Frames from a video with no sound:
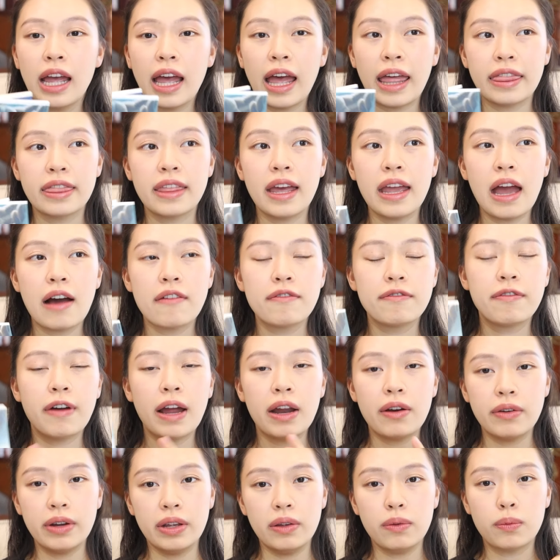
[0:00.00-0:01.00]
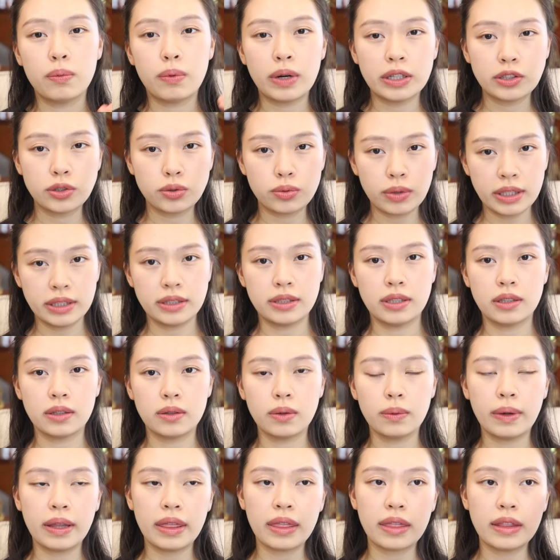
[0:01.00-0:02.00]
and they are very restricted
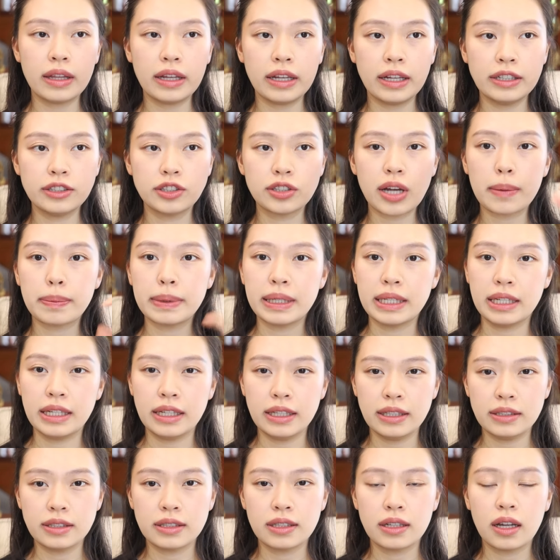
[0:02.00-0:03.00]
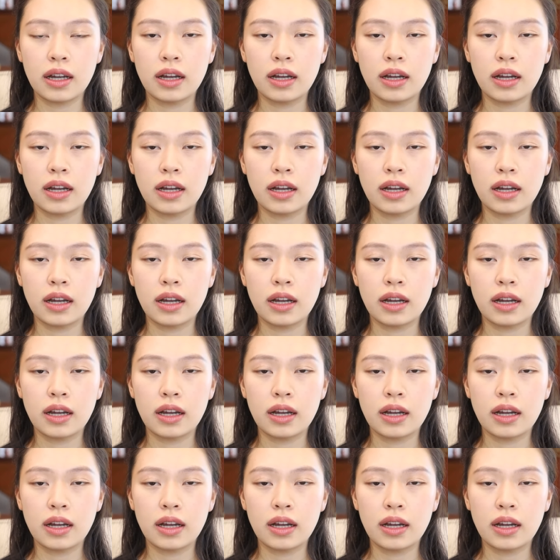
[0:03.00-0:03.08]
with the Japanese